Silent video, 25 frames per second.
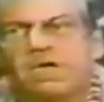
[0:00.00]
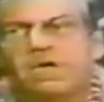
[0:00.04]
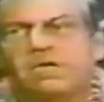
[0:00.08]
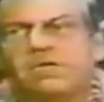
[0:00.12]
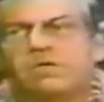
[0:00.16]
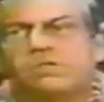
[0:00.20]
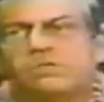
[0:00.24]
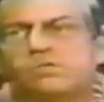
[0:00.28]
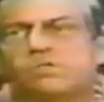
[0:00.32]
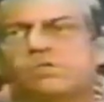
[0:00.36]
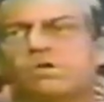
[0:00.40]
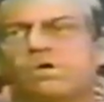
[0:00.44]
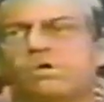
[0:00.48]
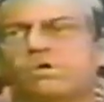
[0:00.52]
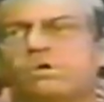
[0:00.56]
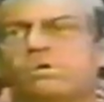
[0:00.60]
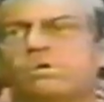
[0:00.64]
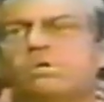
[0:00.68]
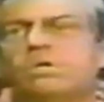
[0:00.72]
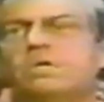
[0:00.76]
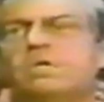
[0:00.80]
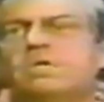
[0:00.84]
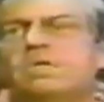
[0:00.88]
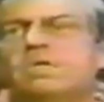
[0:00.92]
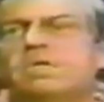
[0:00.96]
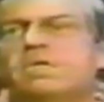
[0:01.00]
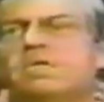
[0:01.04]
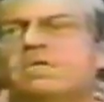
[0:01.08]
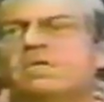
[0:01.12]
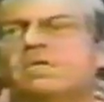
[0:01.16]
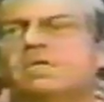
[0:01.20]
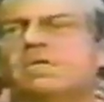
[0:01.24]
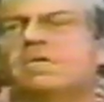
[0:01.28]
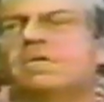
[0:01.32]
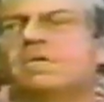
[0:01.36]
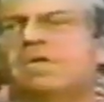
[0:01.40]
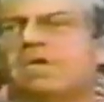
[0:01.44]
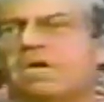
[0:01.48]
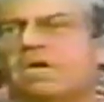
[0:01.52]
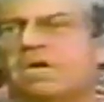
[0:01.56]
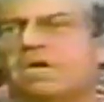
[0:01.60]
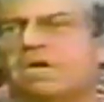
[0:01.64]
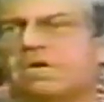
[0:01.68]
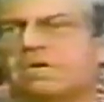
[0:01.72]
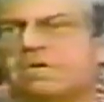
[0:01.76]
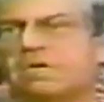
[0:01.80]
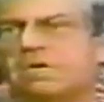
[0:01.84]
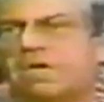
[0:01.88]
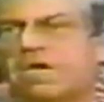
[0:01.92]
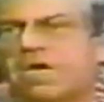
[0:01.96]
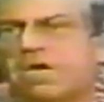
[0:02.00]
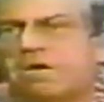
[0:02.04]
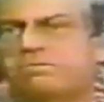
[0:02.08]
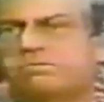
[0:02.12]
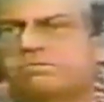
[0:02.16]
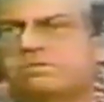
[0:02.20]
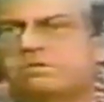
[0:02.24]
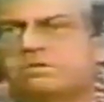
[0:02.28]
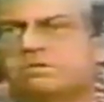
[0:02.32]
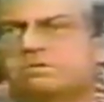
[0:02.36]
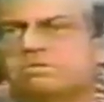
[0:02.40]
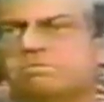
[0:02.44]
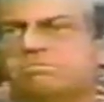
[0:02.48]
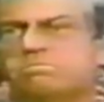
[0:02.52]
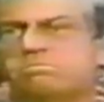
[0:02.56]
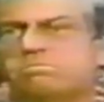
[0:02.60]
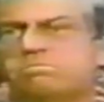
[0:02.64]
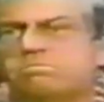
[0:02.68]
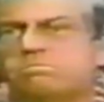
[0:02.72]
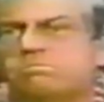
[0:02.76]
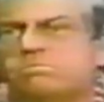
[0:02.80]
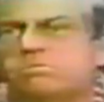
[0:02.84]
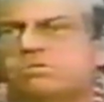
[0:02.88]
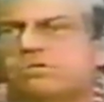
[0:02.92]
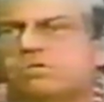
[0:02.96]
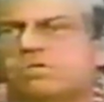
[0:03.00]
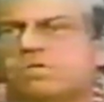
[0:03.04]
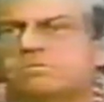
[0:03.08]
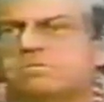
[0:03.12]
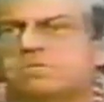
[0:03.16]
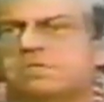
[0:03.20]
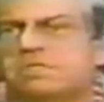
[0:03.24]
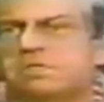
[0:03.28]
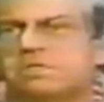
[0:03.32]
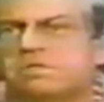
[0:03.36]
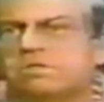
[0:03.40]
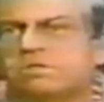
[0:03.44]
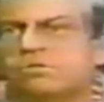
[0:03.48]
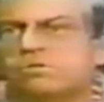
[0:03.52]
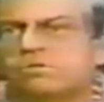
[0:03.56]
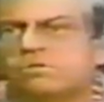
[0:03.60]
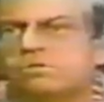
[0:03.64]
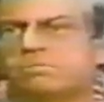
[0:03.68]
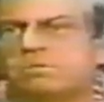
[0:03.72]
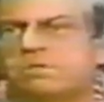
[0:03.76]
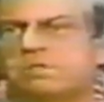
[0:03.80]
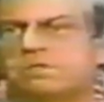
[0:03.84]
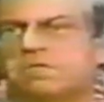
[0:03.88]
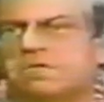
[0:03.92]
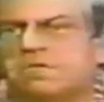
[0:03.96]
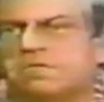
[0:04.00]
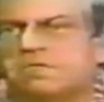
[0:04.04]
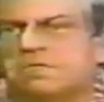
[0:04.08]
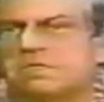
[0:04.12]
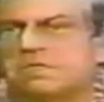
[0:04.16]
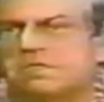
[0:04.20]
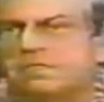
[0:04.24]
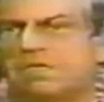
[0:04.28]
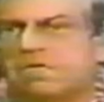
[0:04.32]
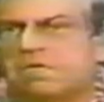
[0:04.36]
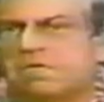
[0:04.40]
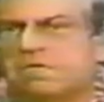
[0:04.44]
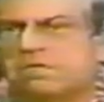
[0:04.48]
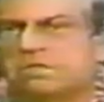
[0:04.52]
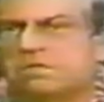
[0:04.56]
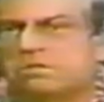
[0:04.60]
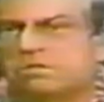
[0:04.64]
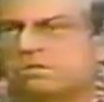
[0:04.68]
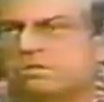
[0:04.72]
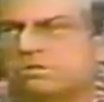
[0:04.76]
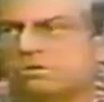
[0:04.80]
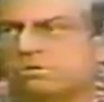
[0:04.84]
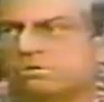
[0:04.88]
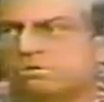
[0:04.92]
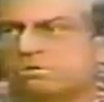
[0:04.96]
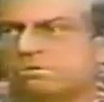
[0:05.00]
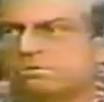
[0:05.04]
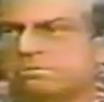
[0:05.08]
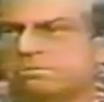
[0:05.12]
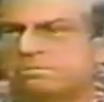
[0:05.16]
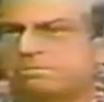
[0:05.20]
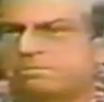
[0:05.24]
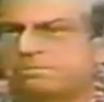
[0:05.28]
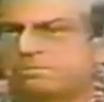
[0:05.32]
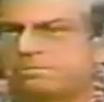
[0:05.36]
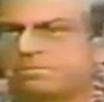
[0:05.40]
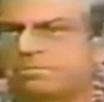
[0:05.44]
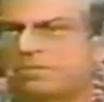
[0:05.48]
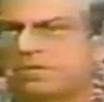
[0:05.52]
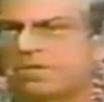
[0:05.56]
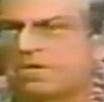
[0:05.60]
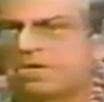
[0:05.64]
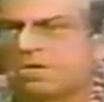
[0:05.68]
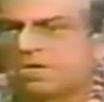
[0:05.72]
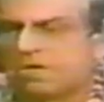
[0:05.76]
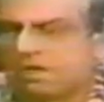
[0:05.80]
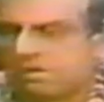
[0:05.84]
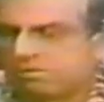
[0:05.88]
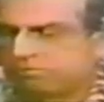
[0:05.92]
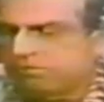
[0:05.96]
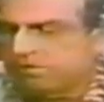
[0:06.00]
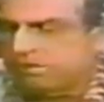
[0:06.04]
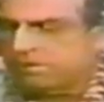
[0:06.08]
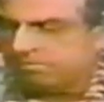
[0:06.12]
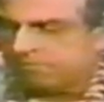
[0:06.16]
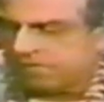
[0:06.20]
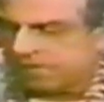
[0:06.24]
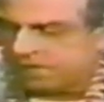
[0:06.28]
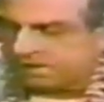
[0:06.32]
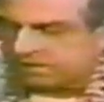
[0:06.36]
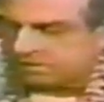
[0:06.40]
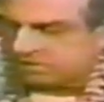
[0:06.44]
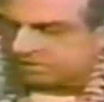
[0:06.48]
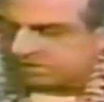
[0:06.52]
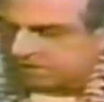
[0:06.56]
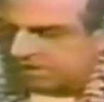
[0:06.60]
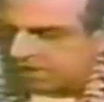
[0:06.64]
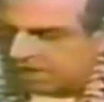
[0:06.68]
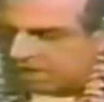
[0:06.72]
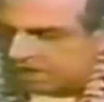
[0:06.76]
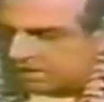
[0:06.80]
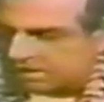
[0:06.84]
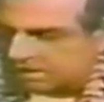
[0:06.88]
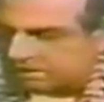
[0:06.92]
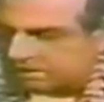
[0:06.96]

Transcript: So, uh, after some years, about 1982, a friend of mine in Chicago